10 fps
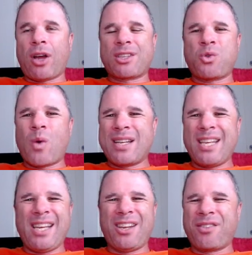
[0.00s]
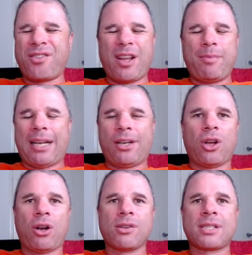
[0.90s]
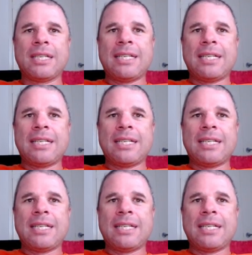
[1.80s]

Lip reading: like $20 to $30 million.